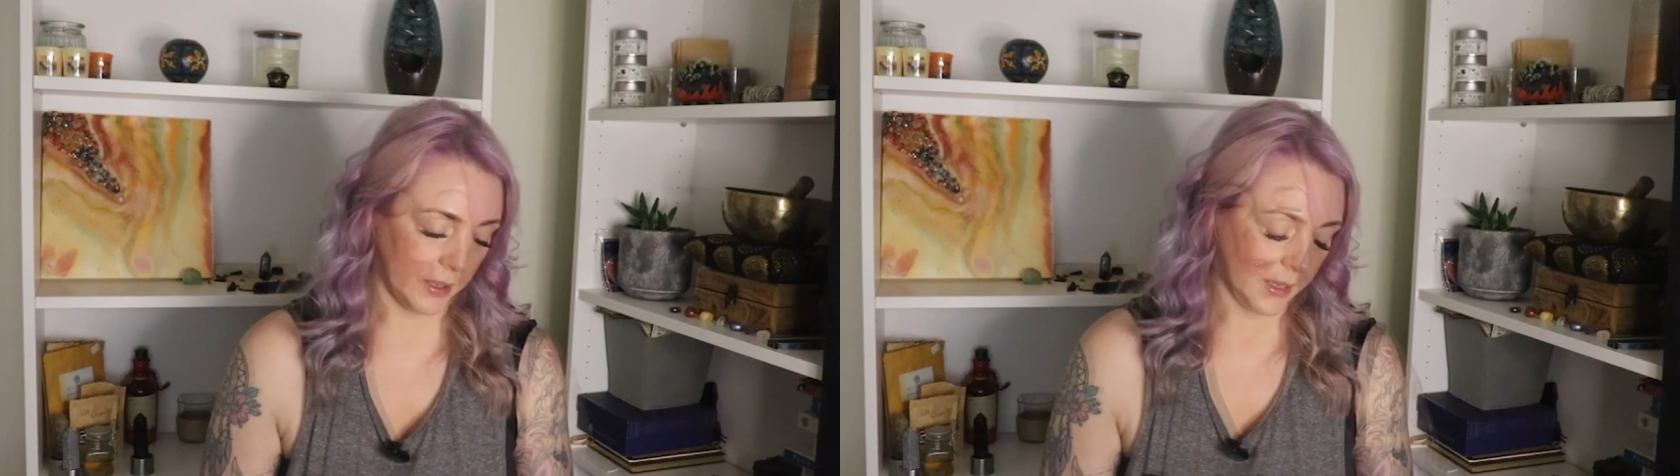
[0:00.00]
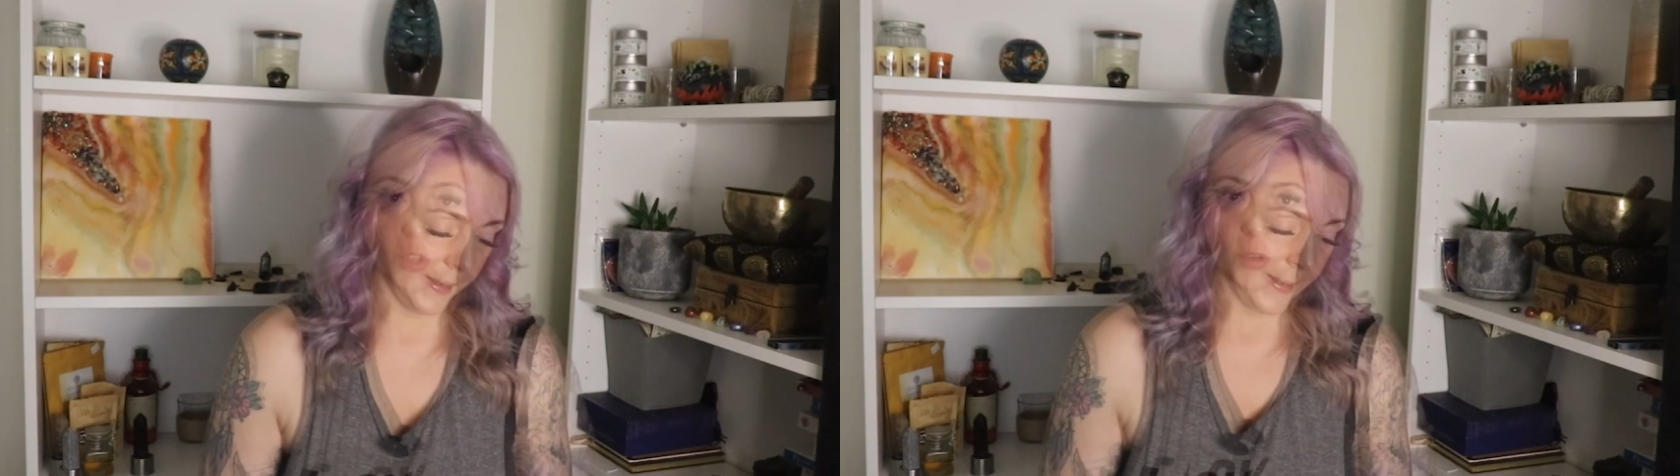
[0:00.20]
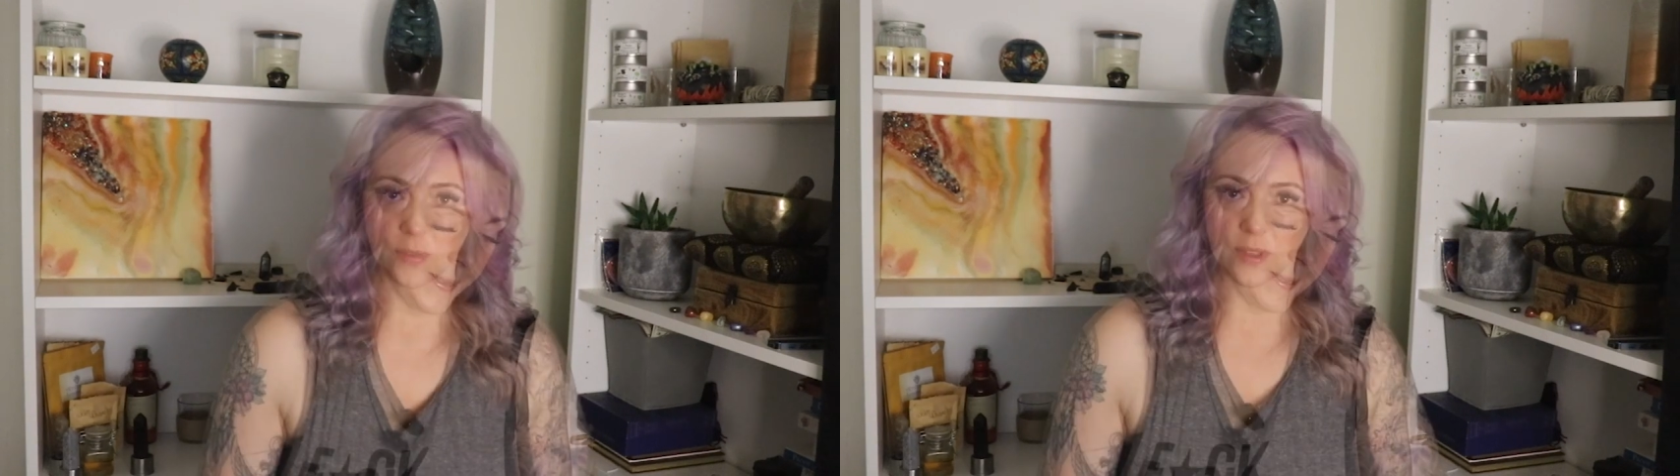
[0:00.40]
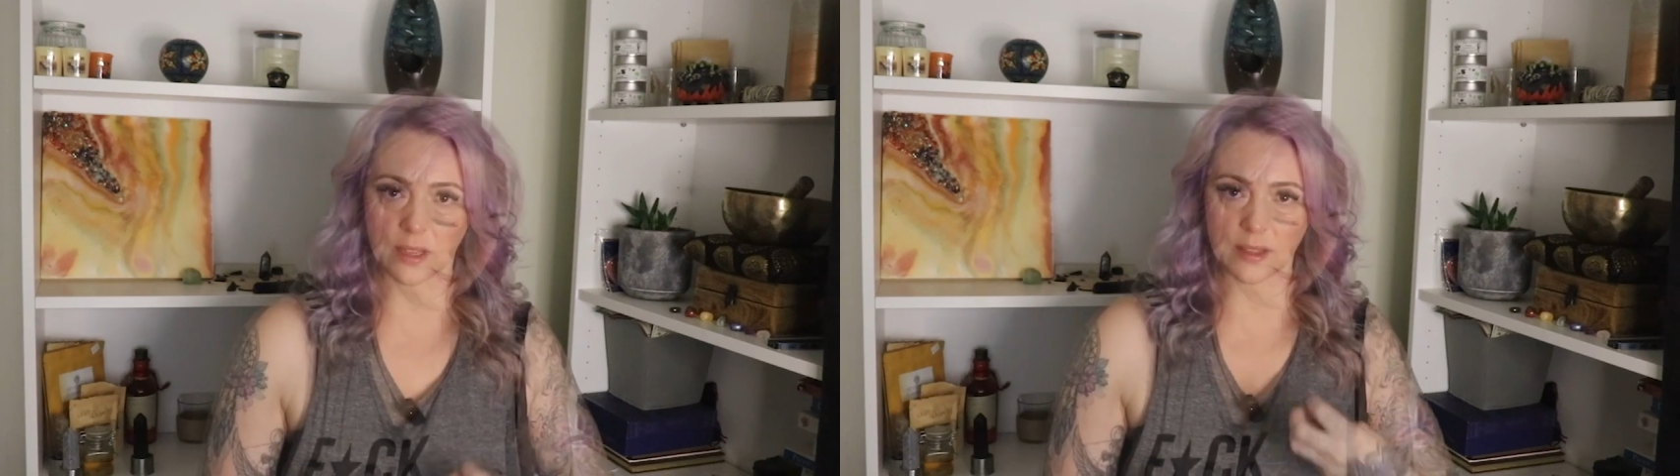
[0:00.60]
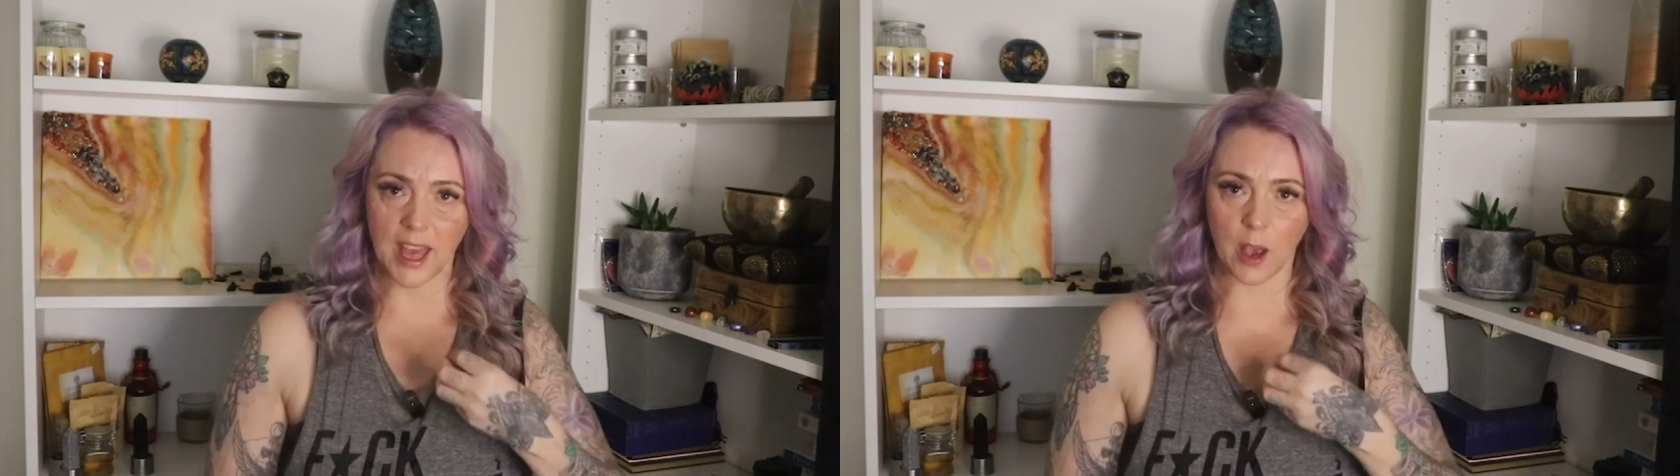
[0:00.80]
And something
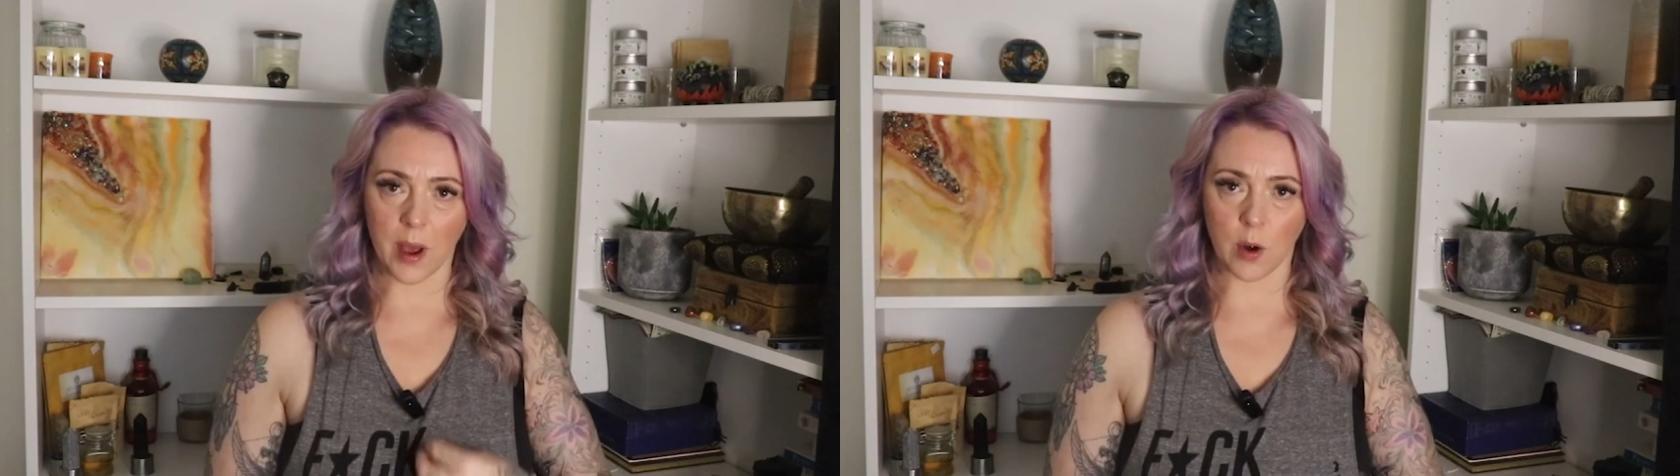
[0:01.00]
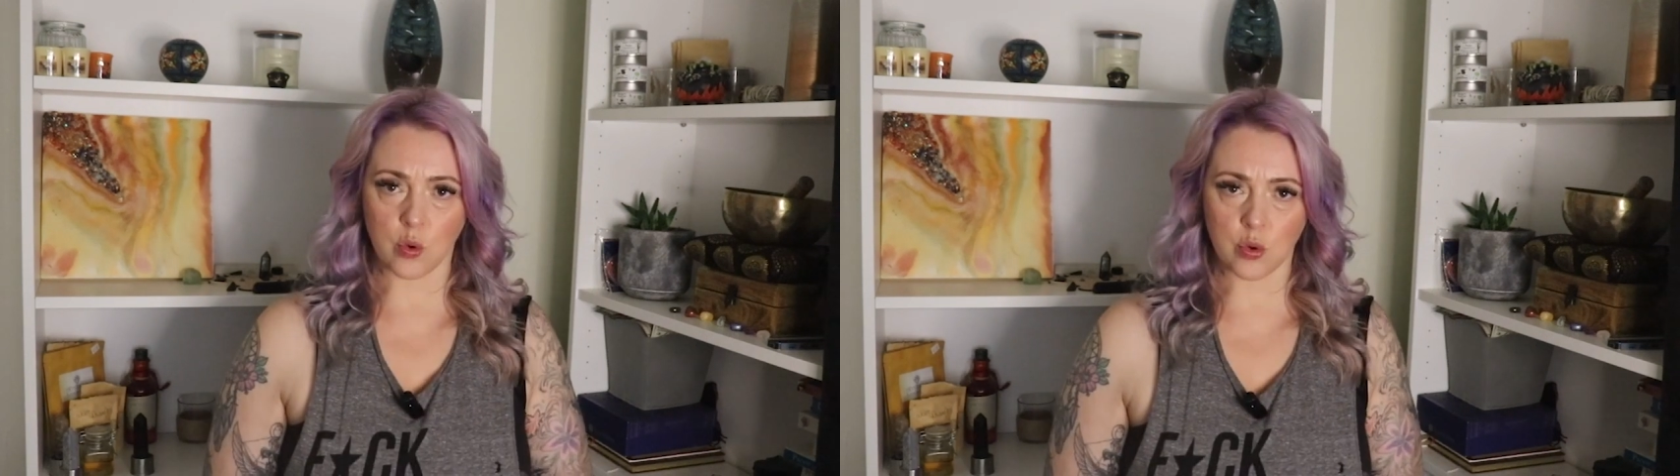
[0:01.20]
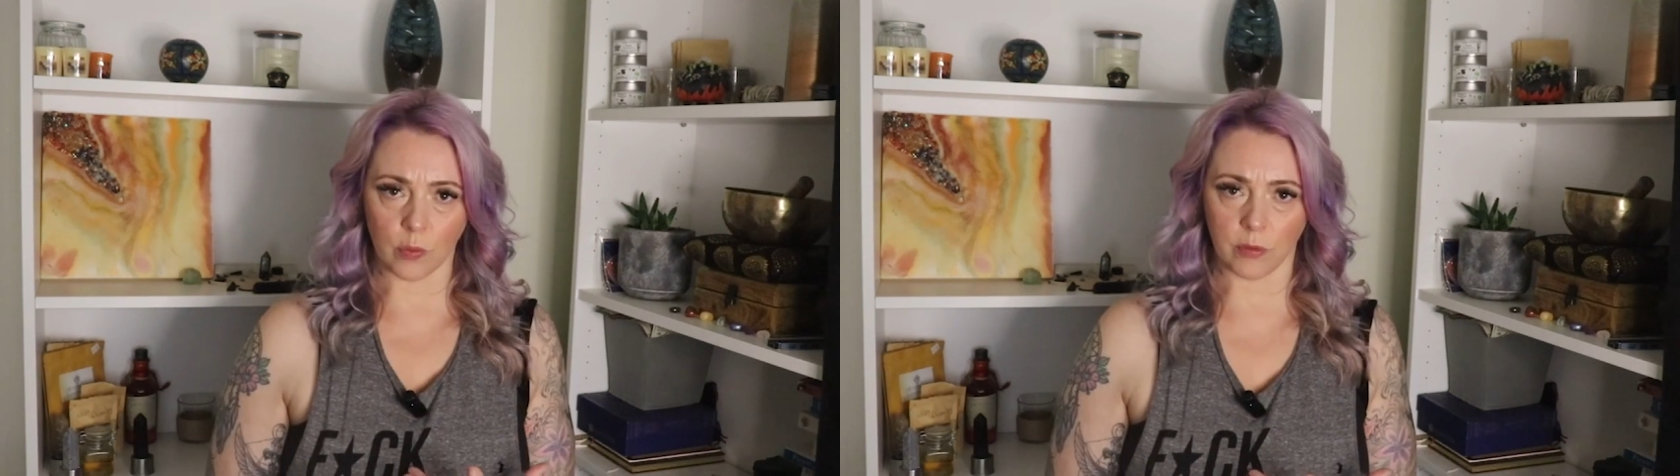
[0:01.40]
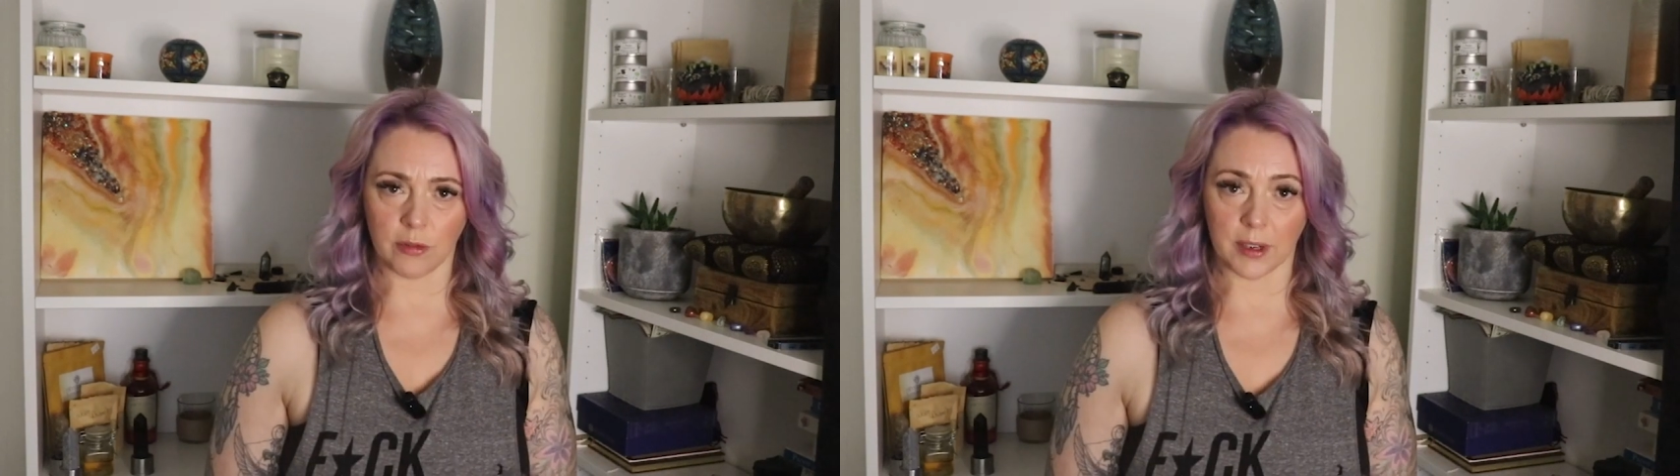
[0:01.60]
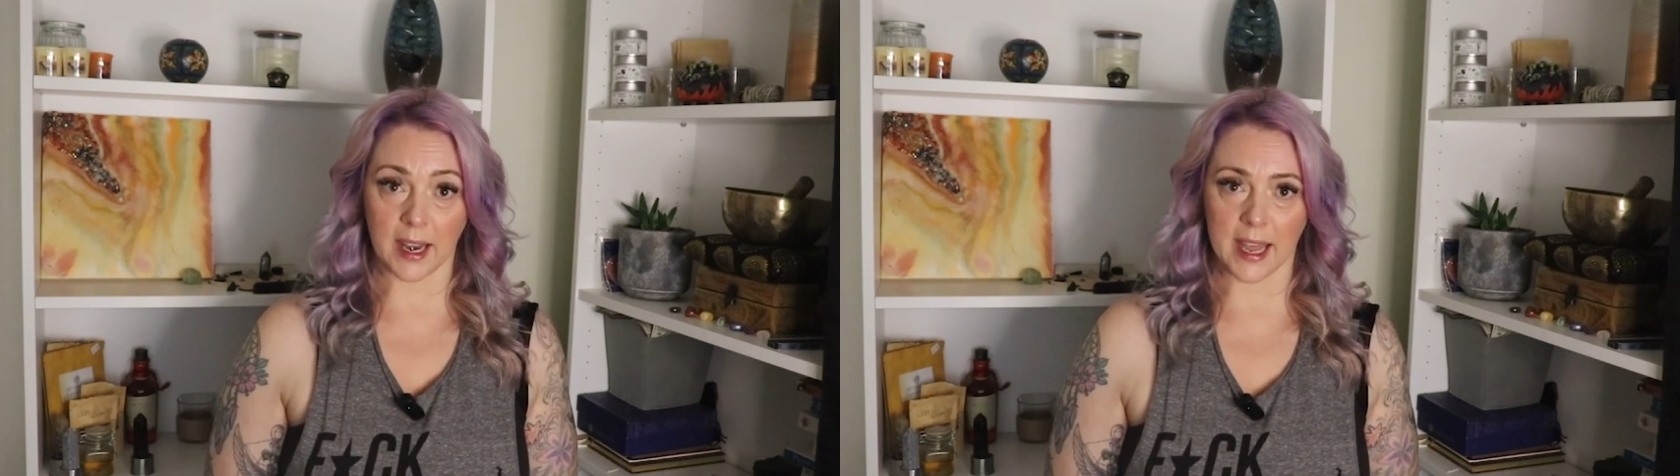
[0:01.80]
in there went,
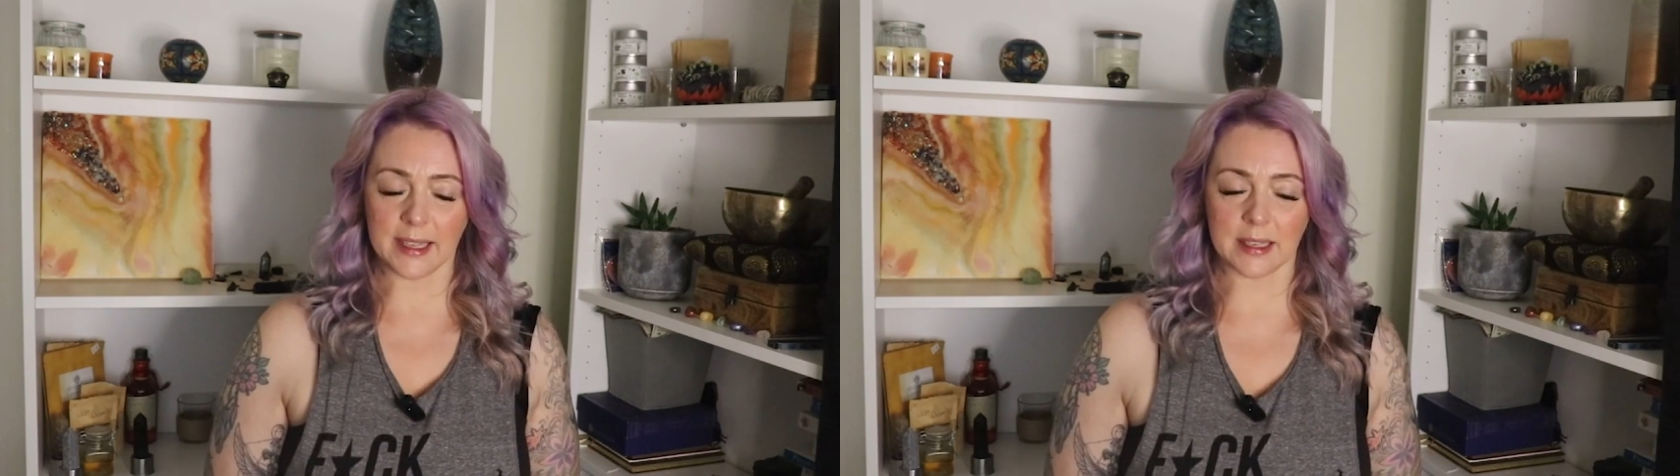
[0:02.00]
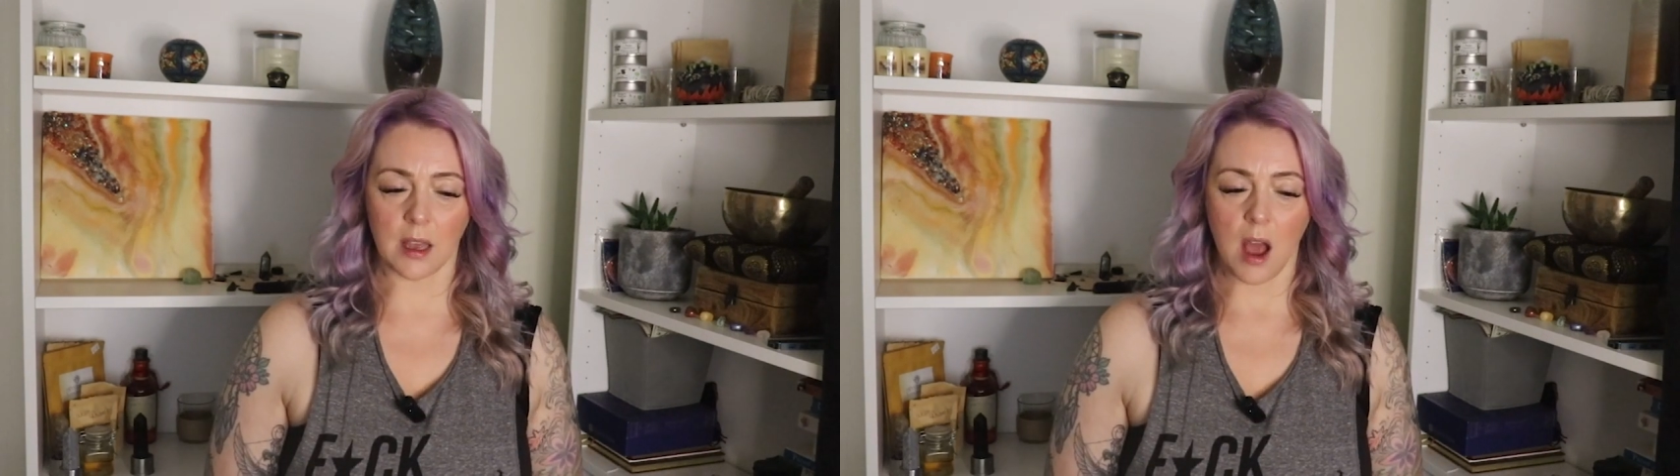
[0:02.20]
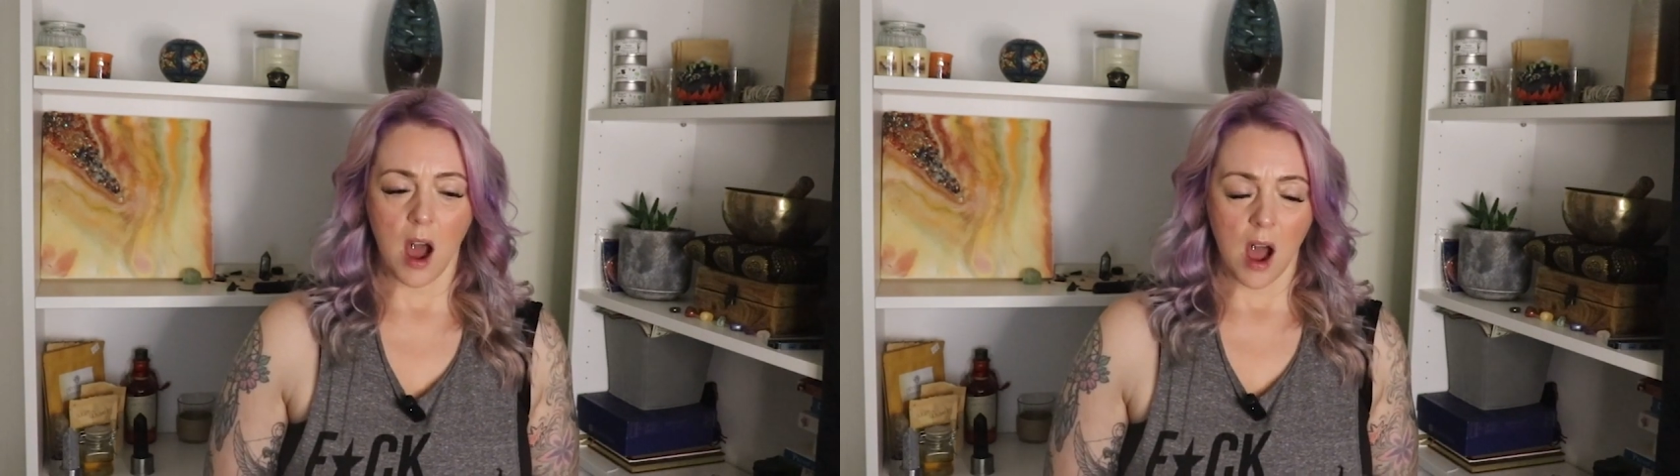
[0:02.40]
whoof, lit.